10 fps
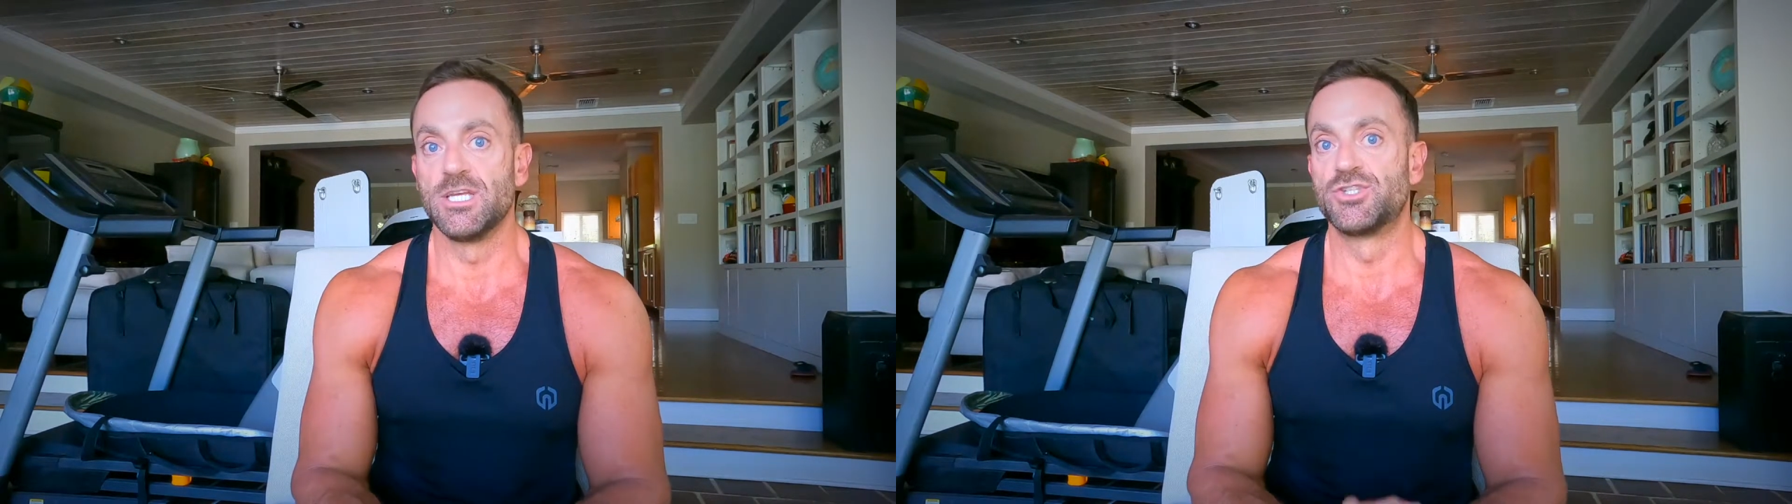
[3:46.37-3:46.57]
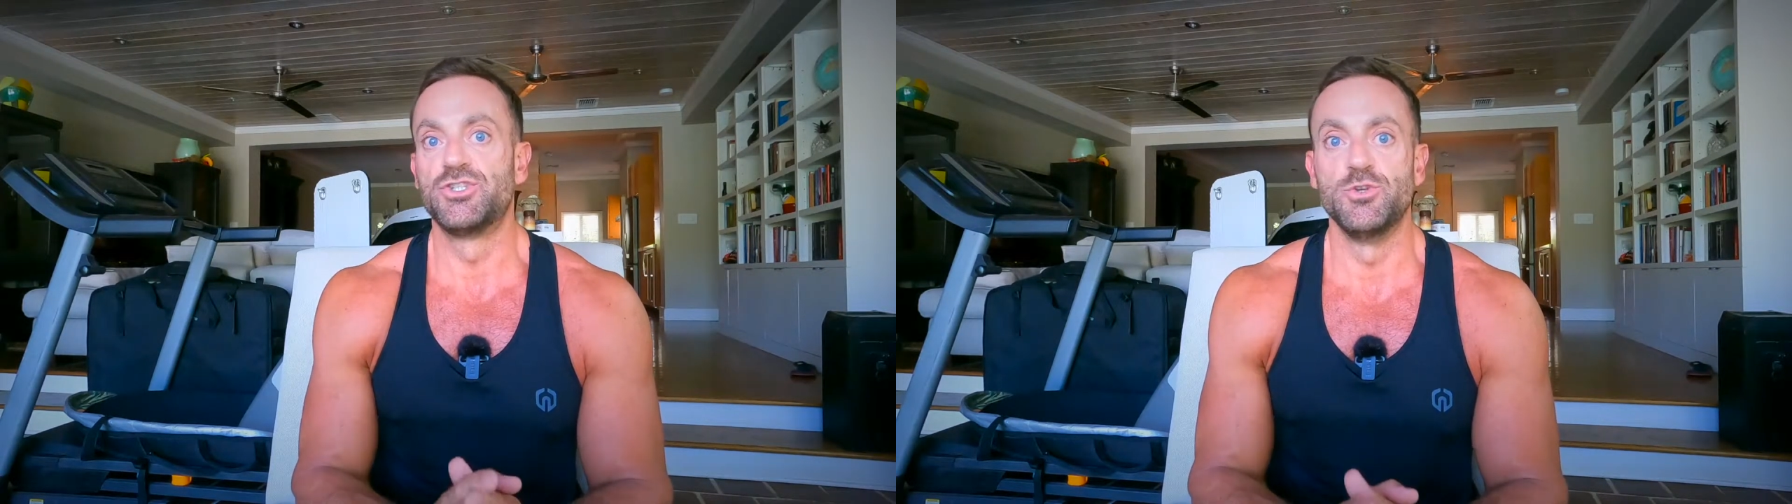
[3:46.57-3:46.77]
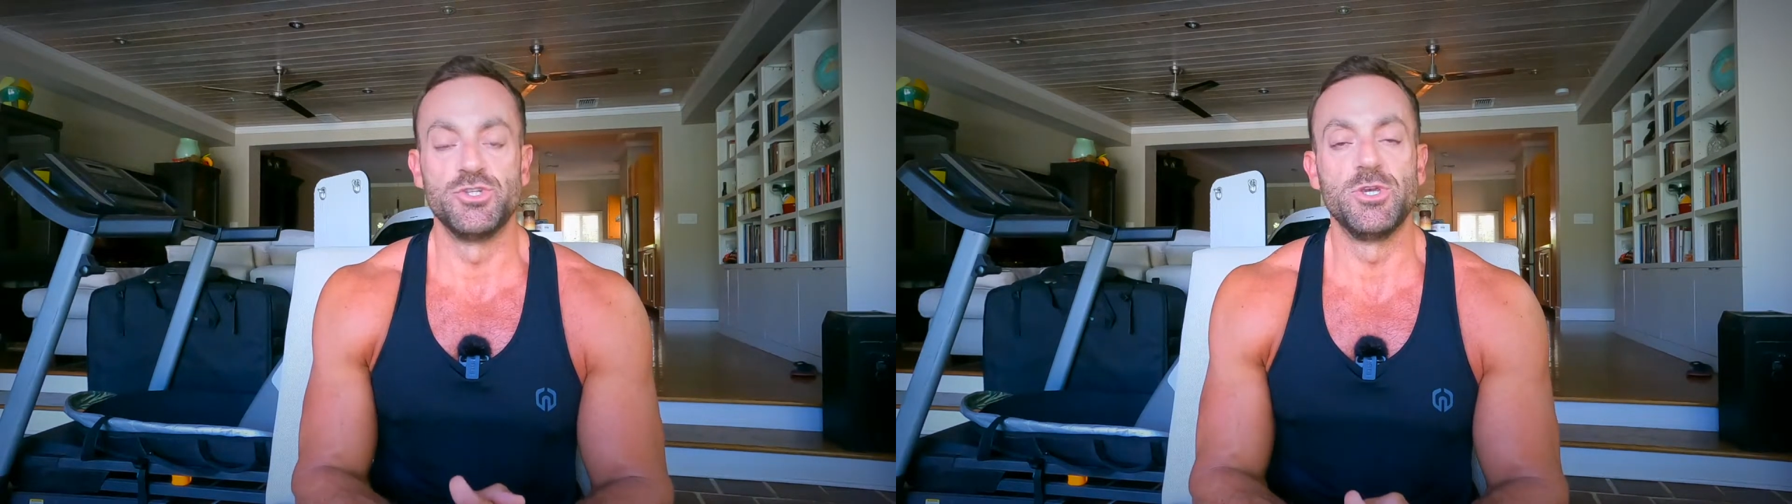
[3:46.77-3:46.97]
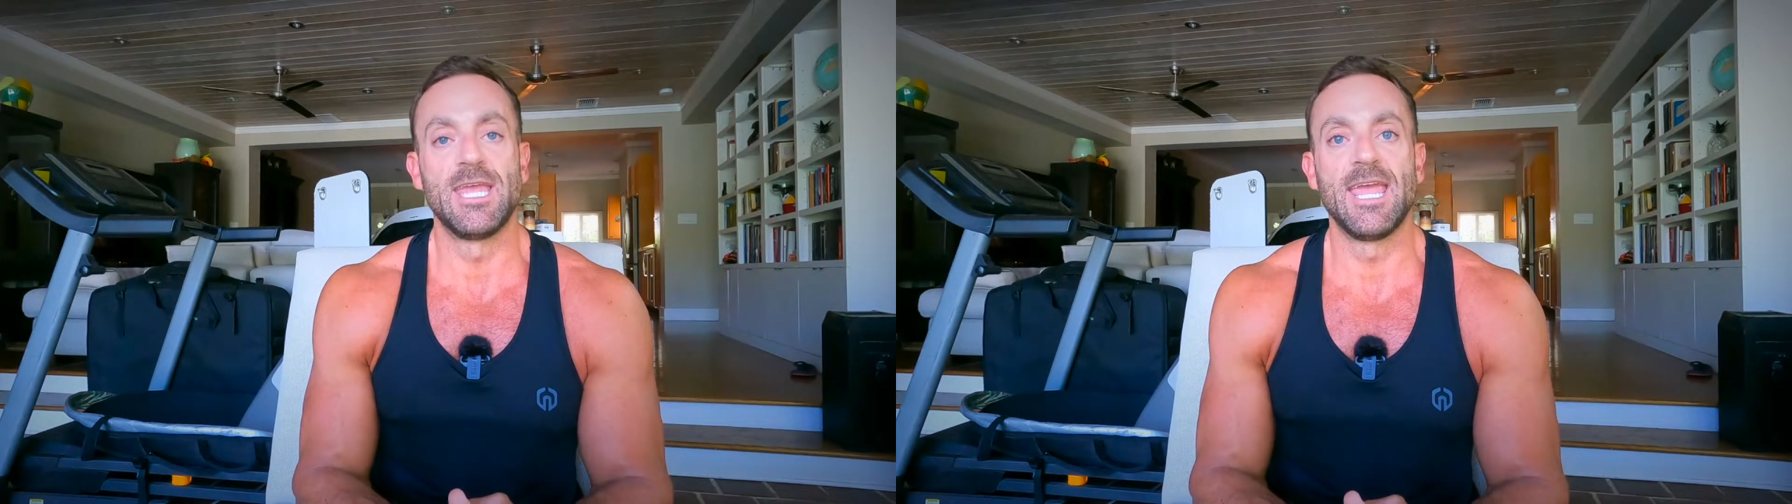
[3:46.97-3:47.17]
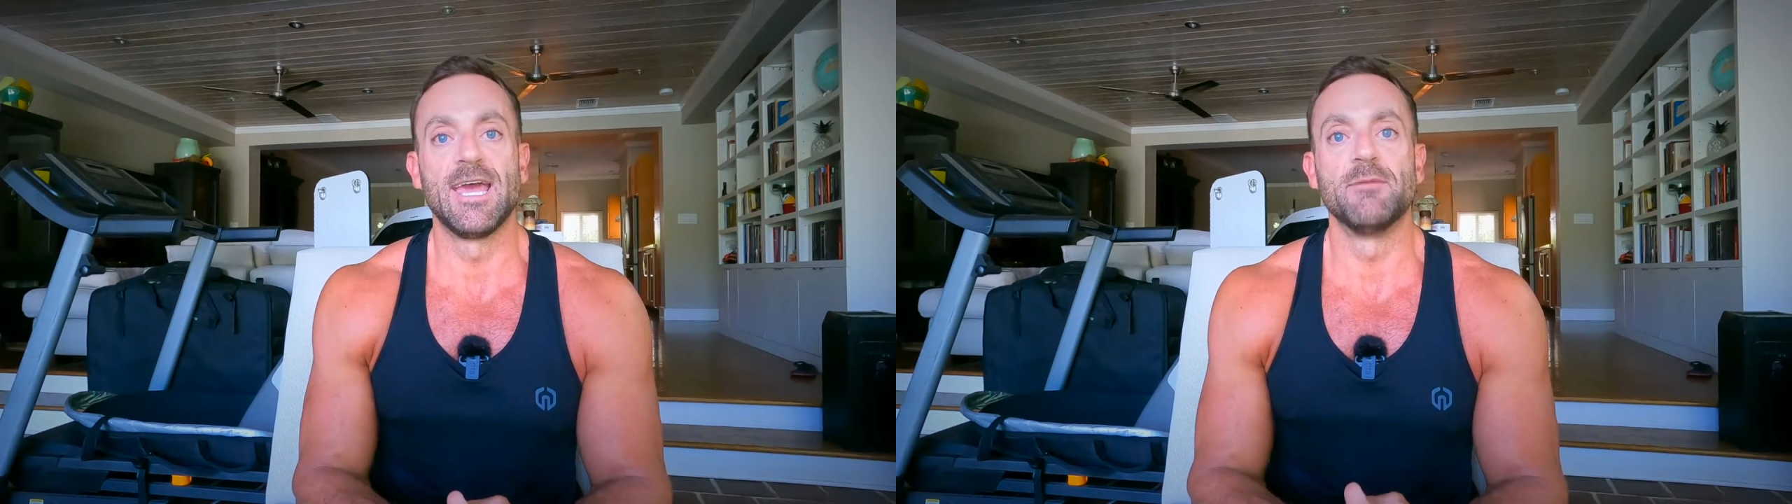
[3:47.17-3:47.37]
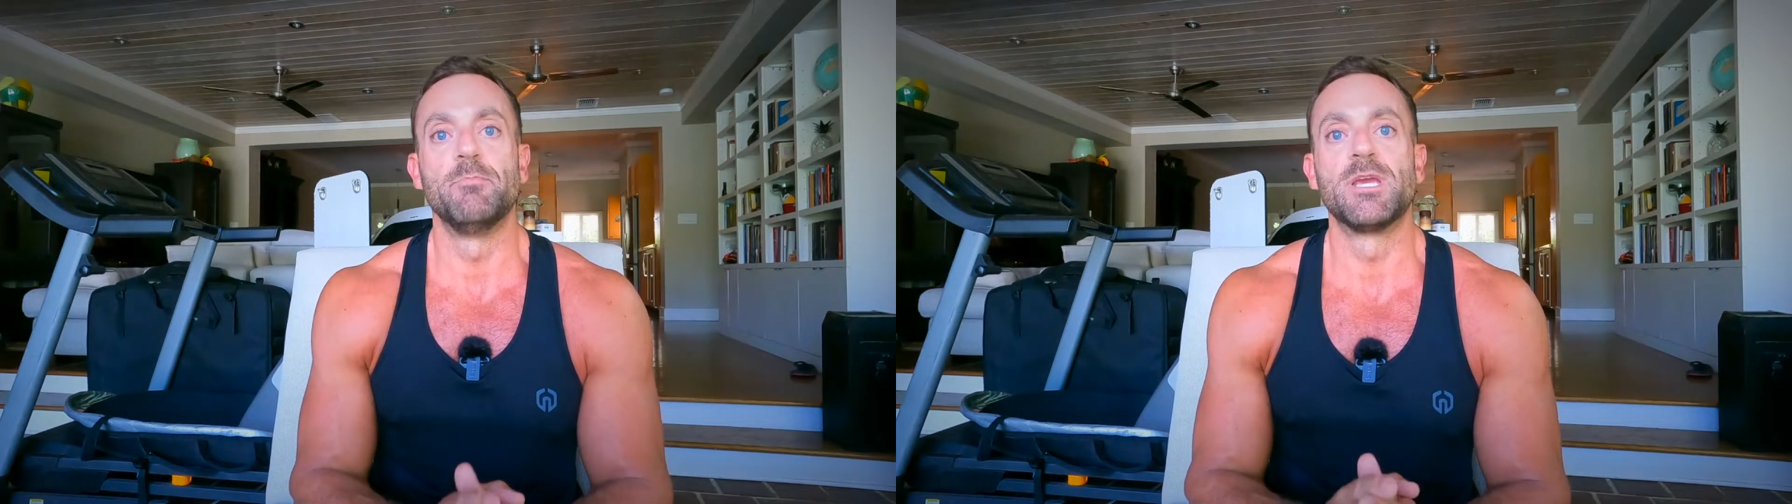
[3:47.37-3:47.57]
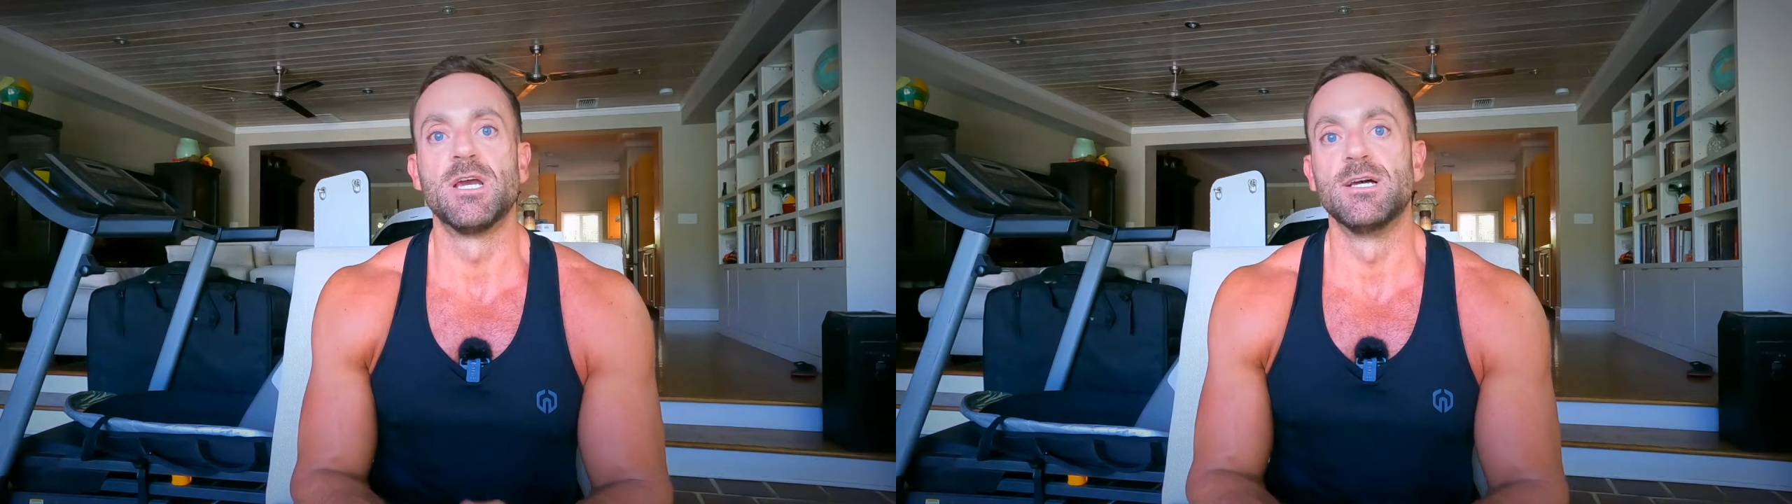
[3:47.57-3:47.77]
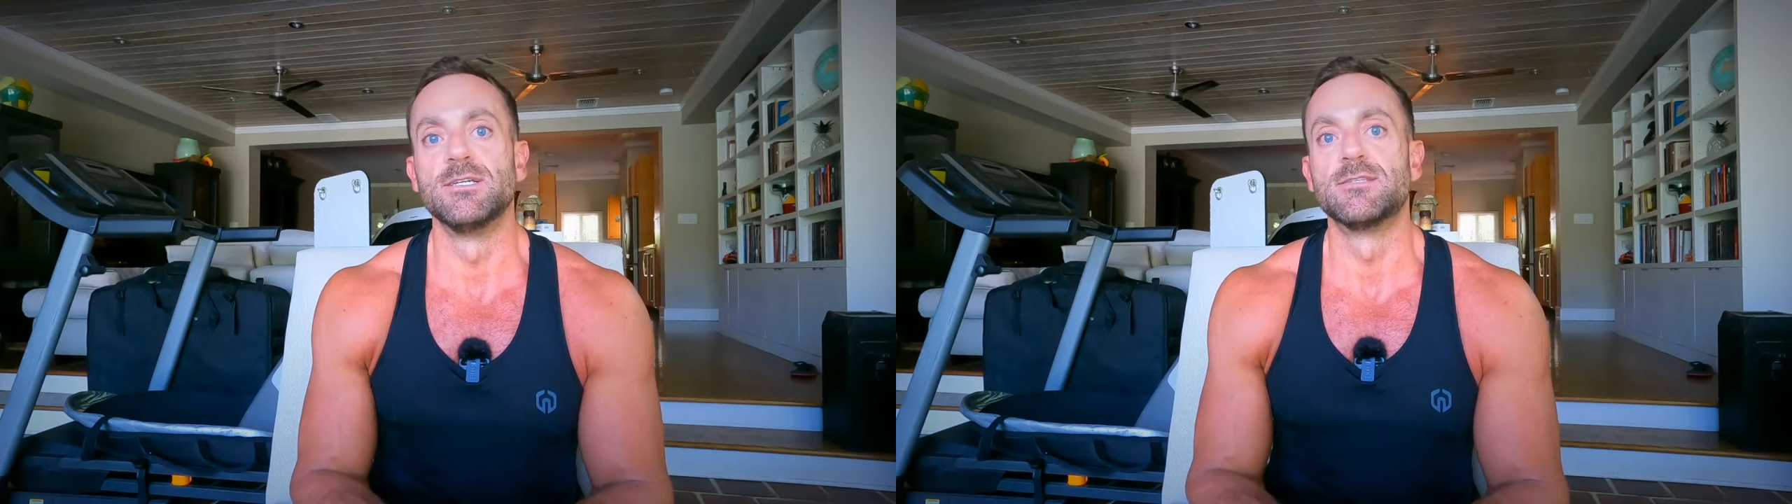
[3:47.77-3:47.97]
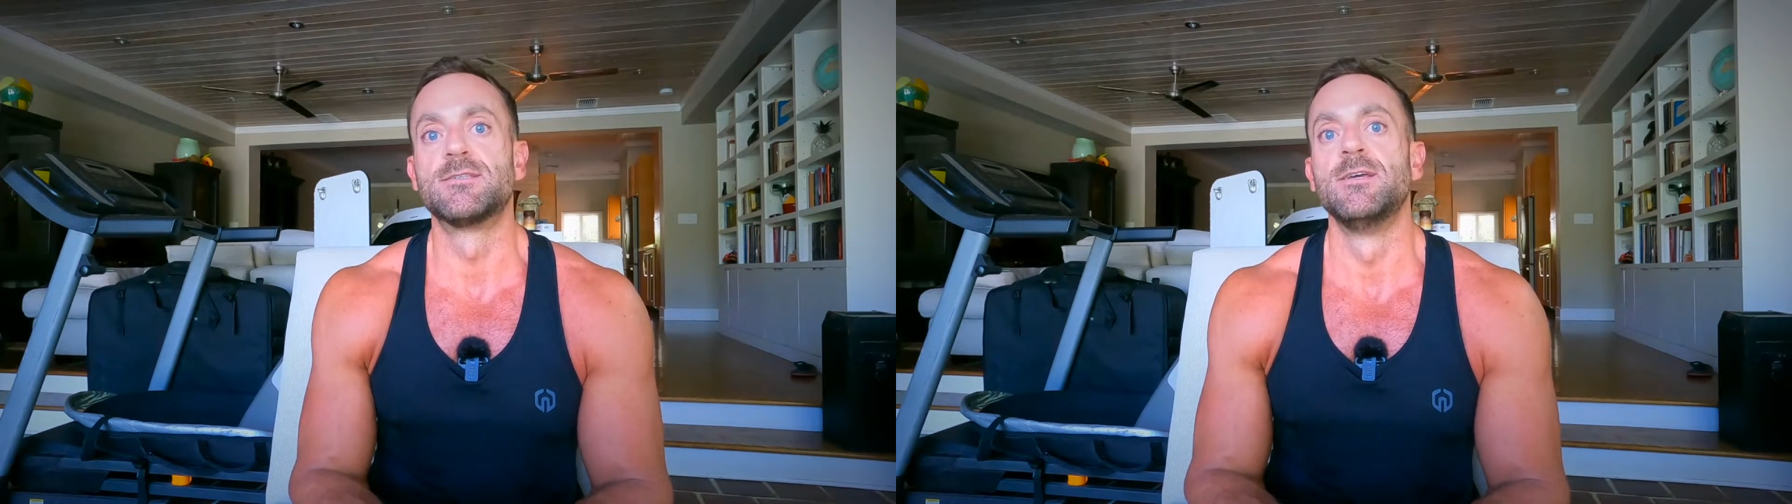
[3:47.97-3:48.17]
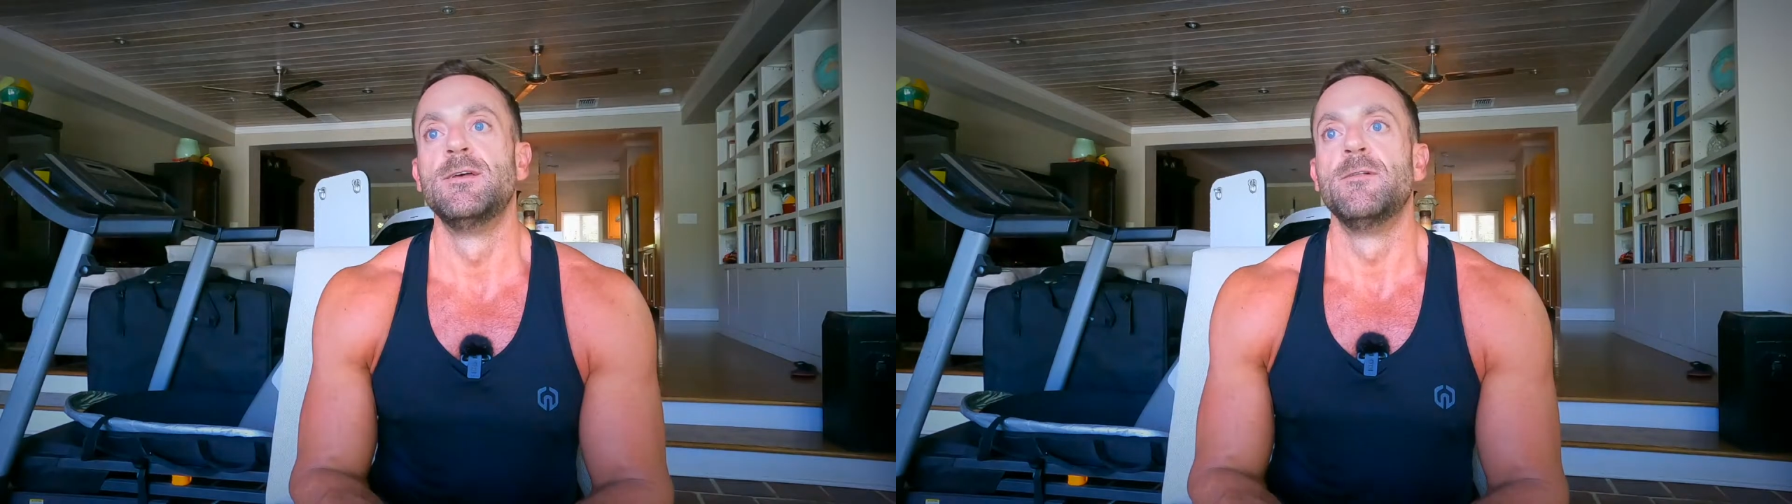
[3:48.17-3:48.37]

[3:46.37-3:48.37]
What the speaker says: as soon as you can, because